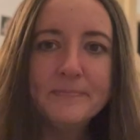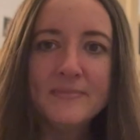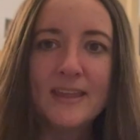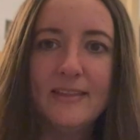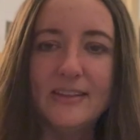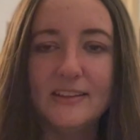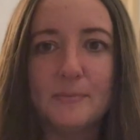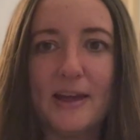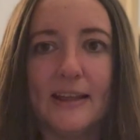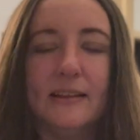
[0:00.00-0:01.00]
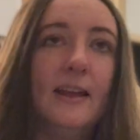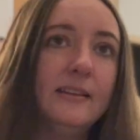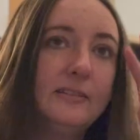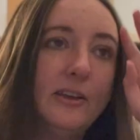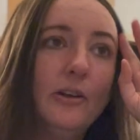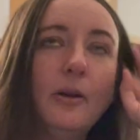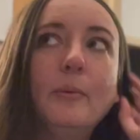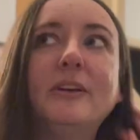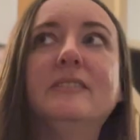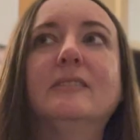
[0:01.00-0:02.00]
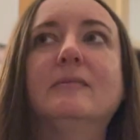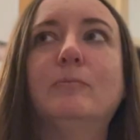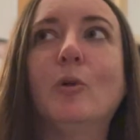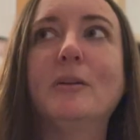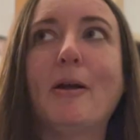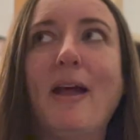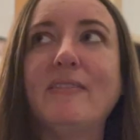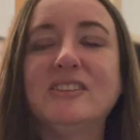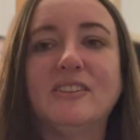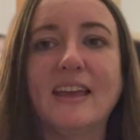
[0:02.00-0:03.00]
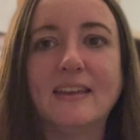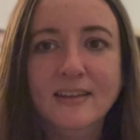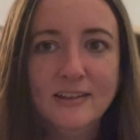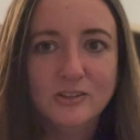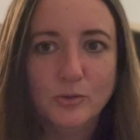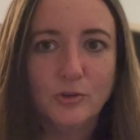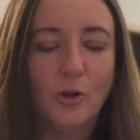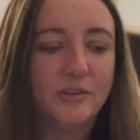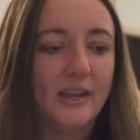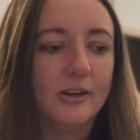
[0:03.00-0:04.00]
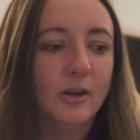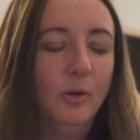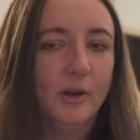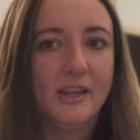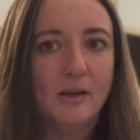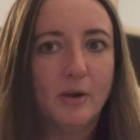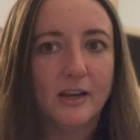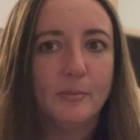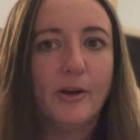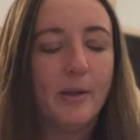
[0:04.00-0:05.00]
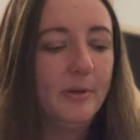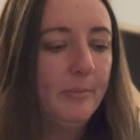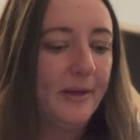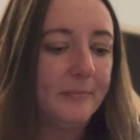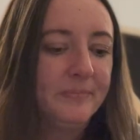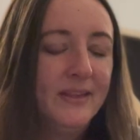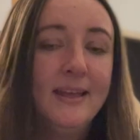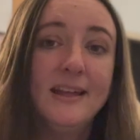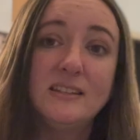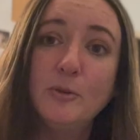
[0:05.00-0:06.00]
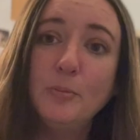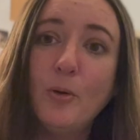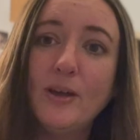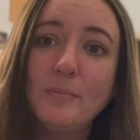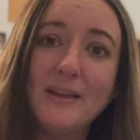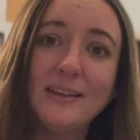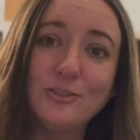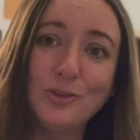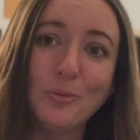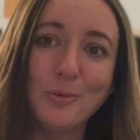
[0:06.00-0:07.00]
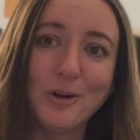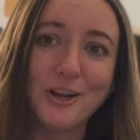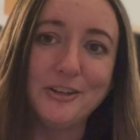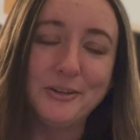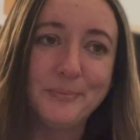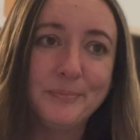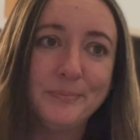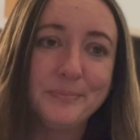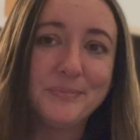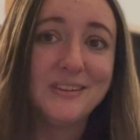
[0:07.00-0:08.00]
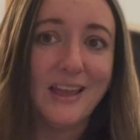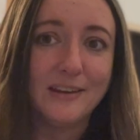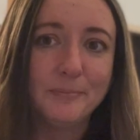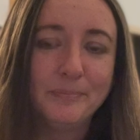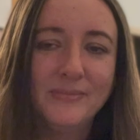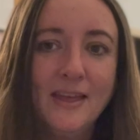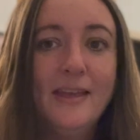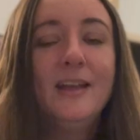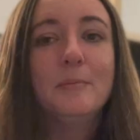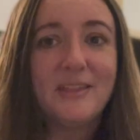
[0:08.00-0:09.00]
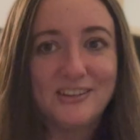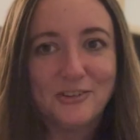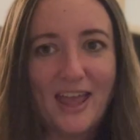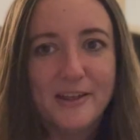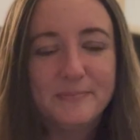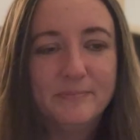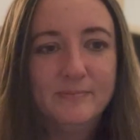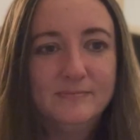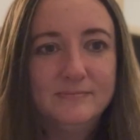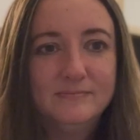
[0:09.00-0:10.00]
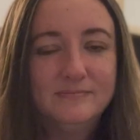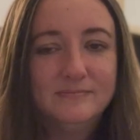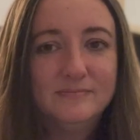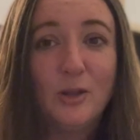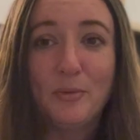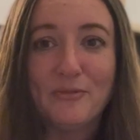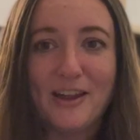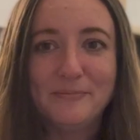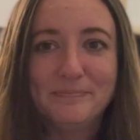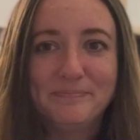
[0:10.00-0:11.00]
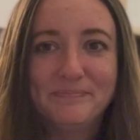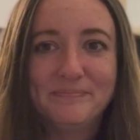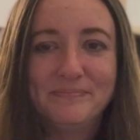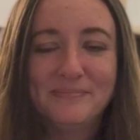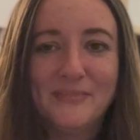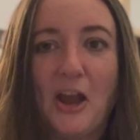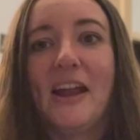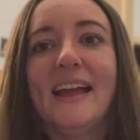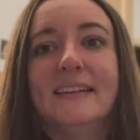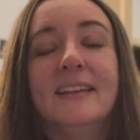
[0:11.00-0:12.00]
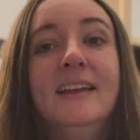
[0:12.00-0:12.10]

I think that's about it. So I was worried about having to like do an all-nighter working on market prep, but it's a moot point because there's no more market set. But that's okay. It'll be fine. All right, guys.